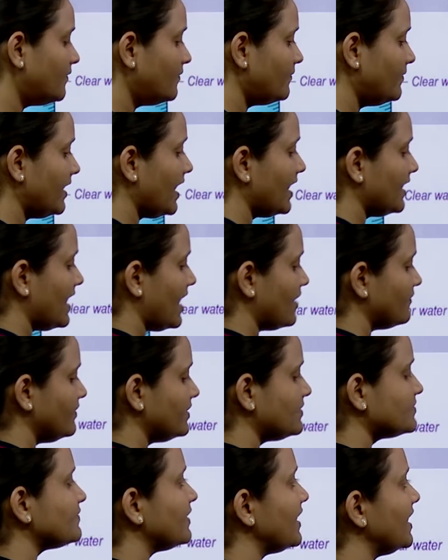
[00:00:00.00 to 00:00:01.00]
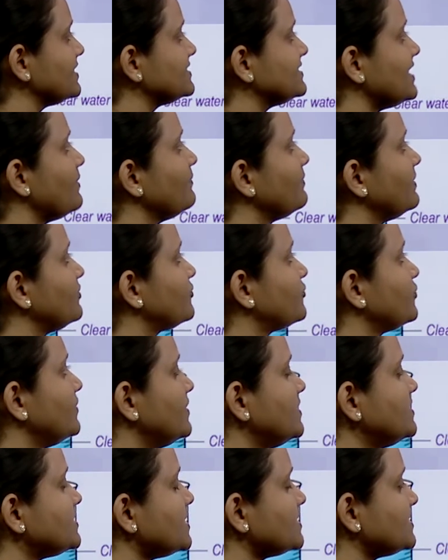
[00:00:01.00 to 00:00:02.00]
we are having some example,
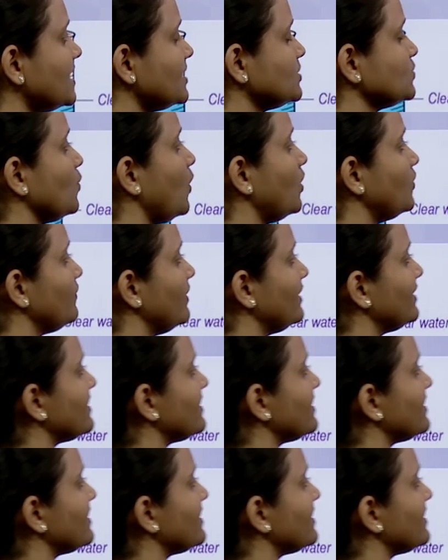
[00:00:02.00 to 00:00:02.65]
students, such as what? When